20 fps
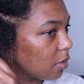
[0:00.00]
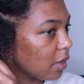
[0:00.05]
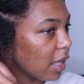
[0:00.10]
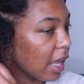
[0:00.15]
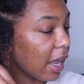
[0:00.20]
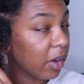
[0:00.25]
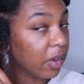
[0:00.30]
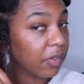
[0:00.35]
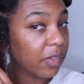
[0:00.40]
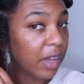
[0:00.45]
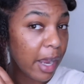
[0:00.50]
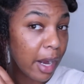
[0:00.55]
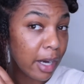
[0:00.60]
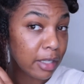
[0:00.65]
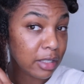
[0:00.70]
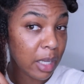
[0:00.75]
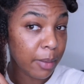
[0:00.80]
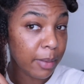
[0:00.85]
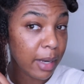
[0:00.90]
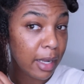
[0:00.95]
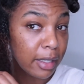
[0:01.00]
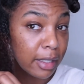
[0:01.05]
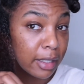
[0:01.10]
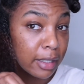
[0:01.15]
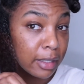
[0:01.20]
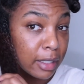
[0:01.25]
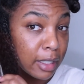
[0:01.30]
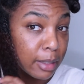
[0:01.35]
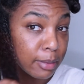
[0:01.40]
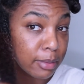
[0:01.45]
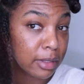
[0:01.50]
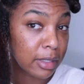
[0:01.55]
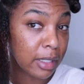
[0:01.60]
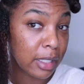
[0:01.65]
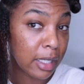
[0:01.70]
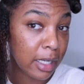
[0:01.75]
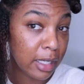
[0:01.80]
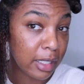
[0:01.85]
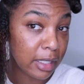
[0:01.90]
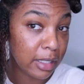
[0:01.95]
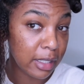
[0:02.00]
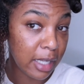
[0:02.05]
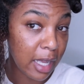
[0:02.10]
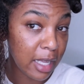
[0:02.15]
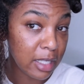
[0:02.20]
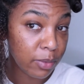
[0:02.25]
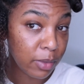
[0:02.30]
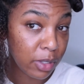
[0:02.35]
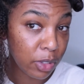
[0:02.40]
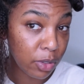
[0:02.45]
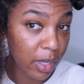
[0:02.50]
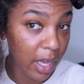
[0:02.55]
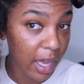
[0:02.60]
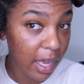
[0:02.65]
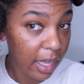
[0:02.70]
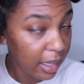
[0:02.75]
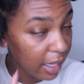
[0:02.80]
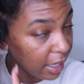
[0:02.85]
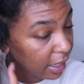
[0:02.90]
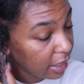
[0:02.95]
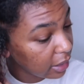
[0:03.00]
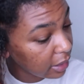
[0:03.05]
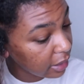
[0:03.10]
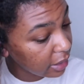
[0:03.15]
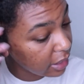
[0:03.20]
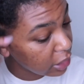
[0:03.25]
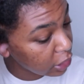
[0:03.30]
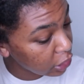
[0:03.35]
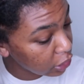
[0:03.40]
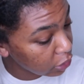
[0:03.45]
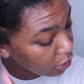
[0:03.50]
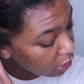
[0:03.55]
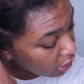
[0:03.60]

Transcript: Now, if your hair is coming out in clumps, then that's when you got like a little issue,